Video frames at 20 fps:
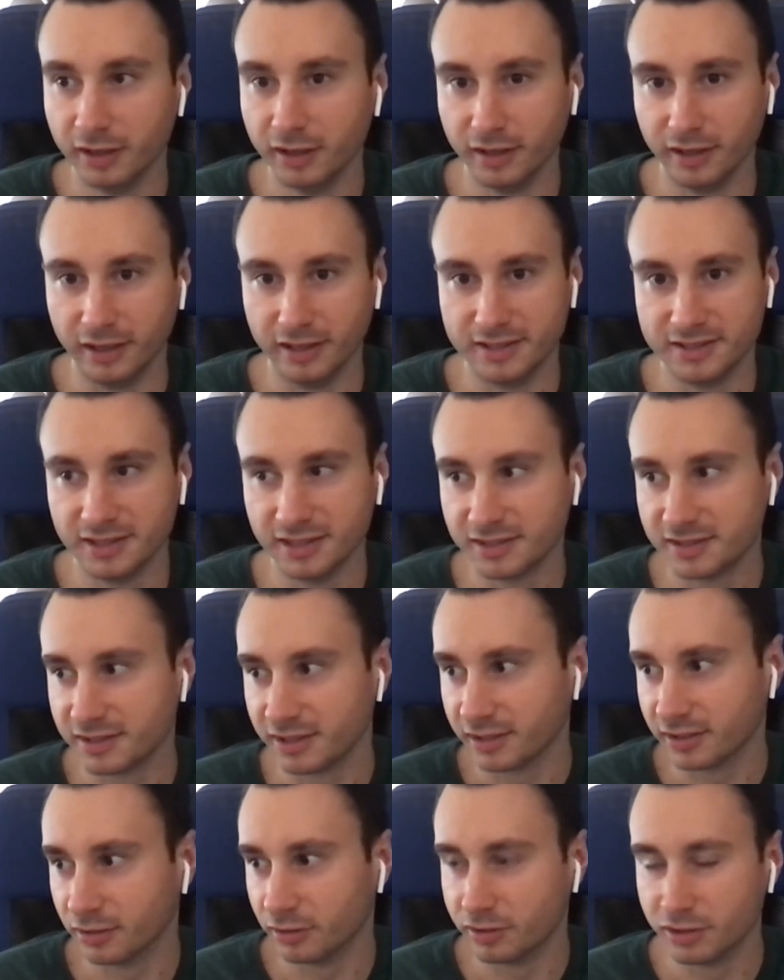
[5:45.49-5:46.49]
Is this
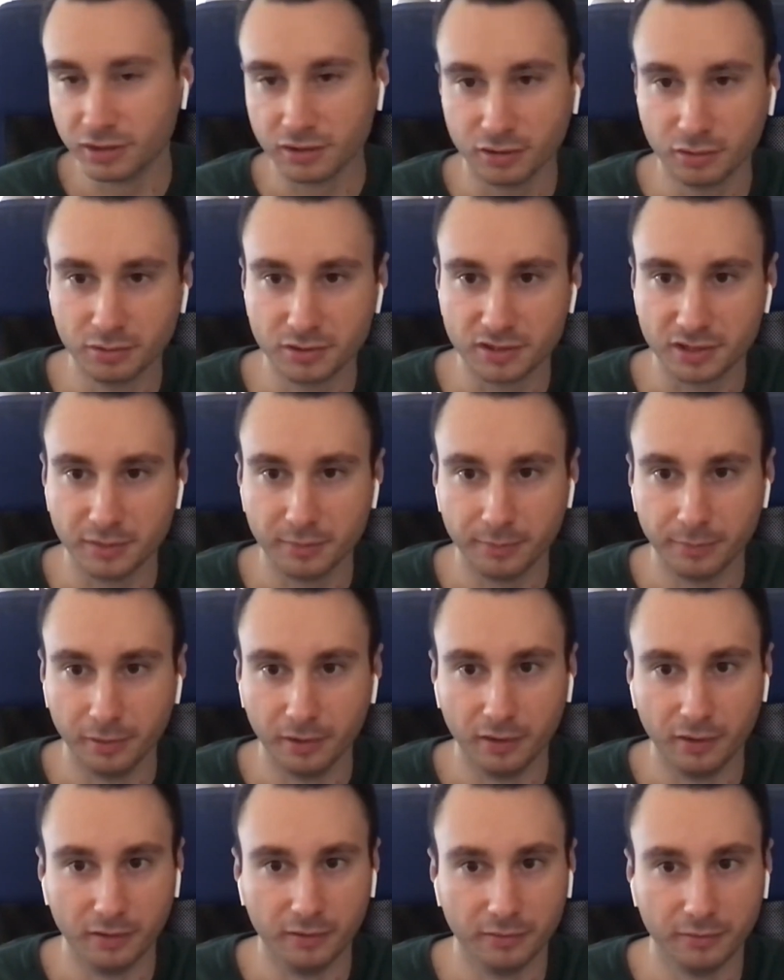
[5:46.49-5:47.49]
technology too
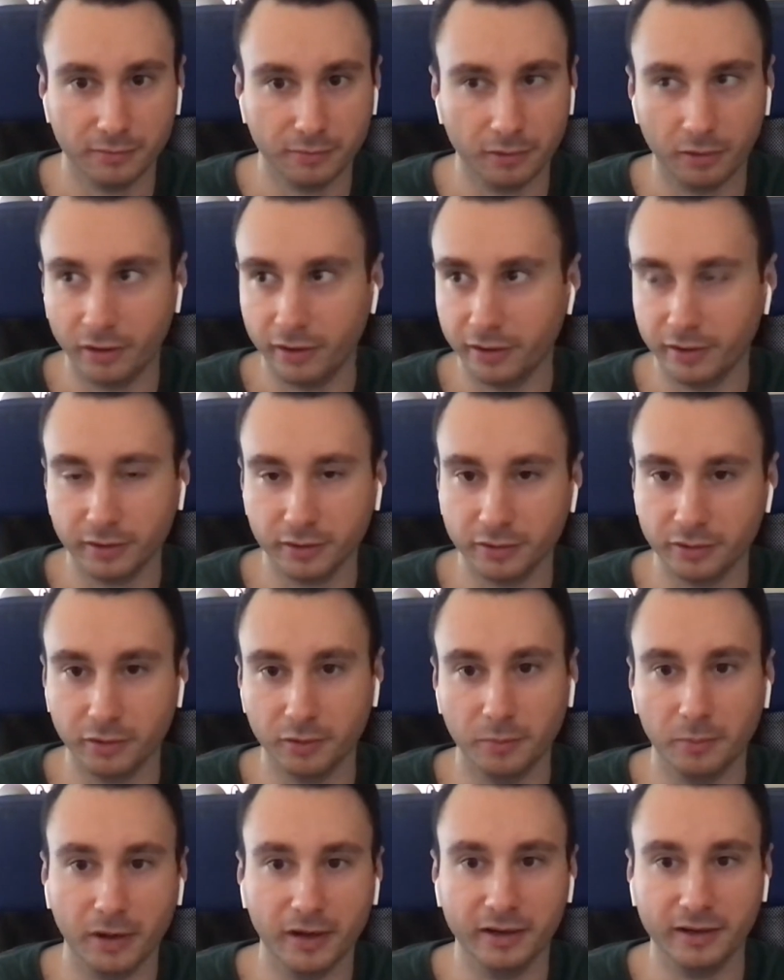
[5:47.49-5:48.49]
simple for
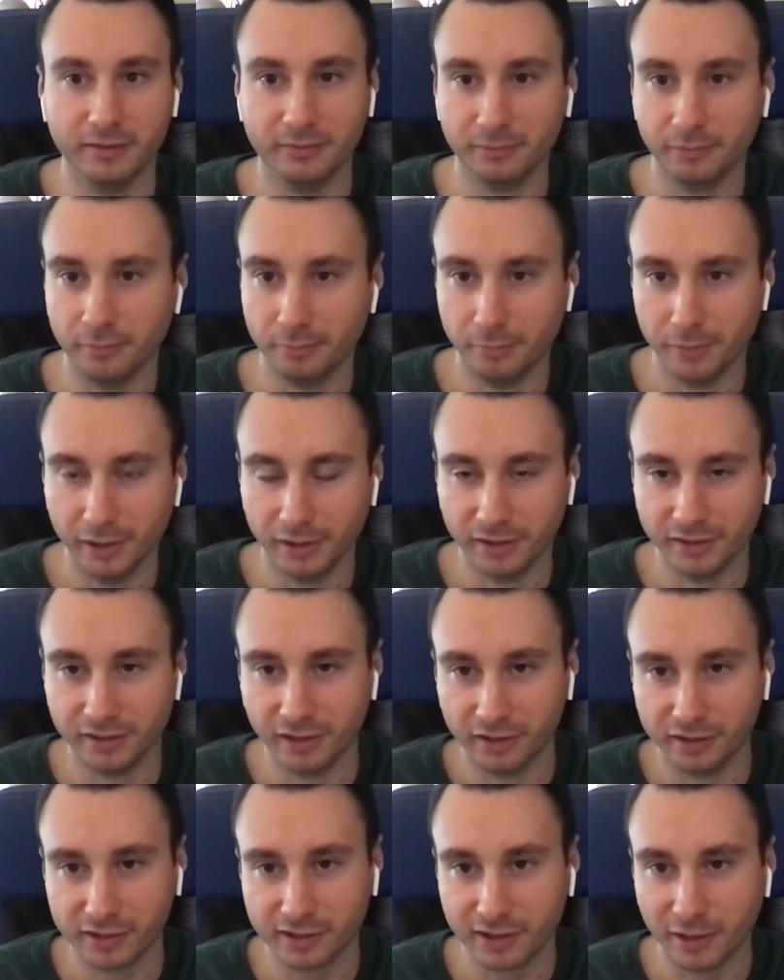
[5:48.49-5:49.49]
my billion-dollar
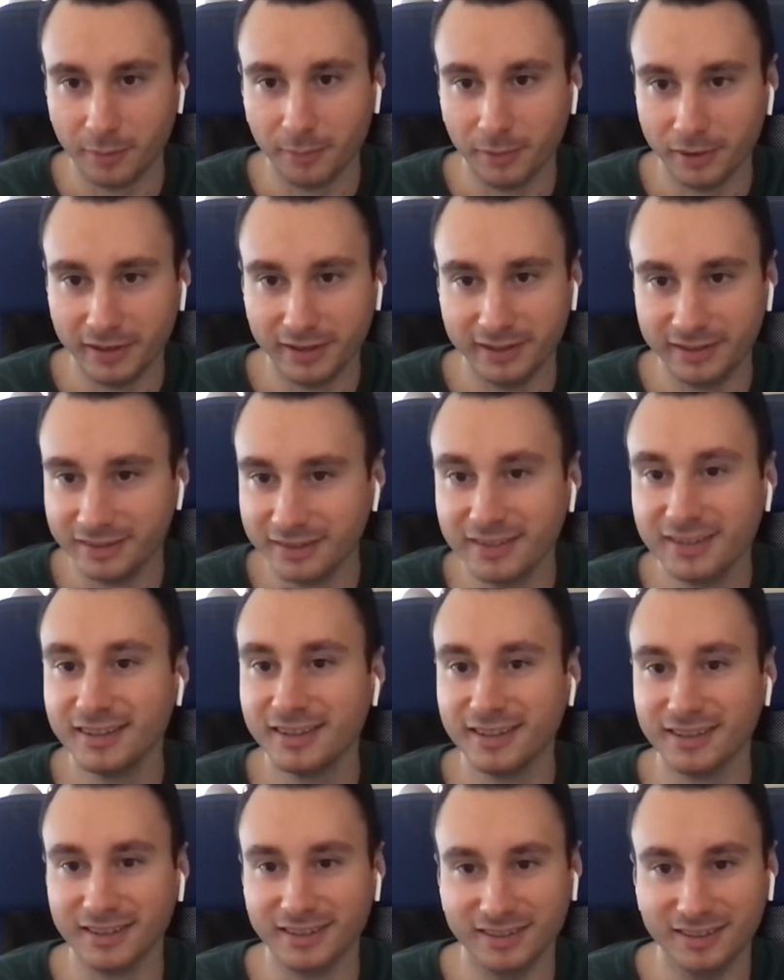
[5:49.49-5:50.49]
company,
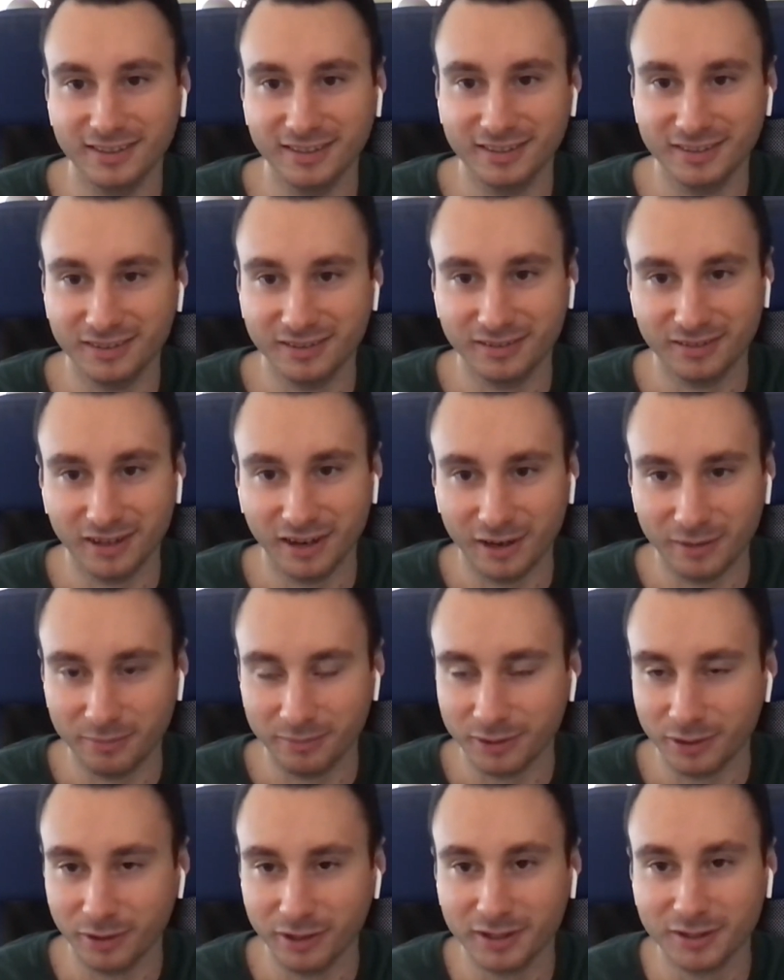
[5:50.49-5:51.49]
and I'm
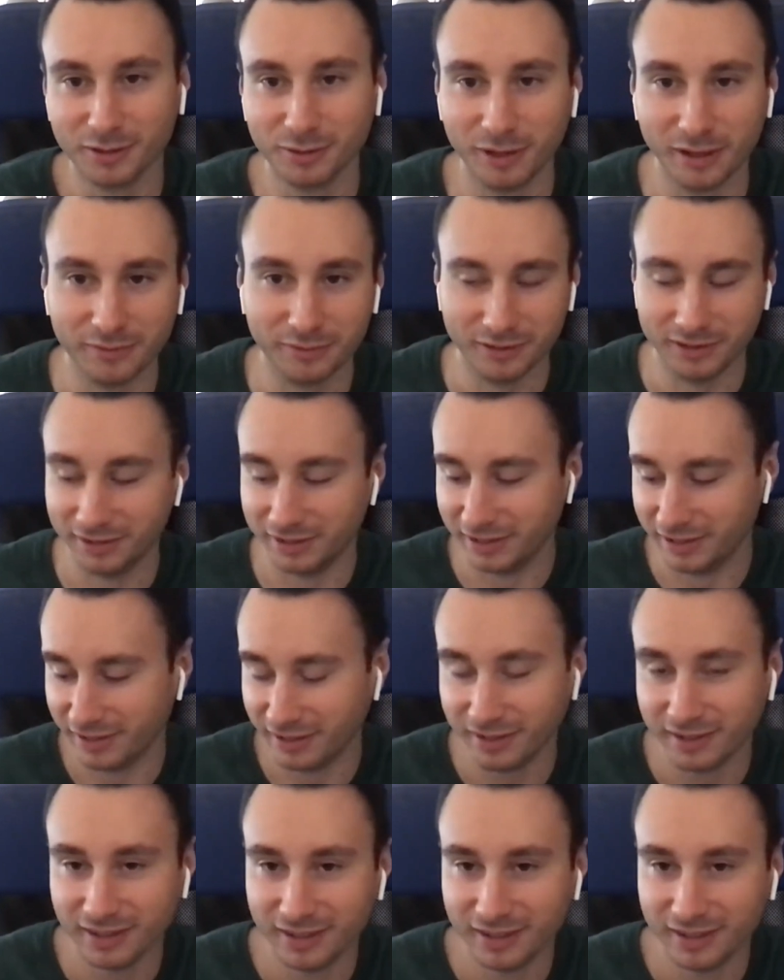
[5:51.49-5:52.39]
going to have in a year?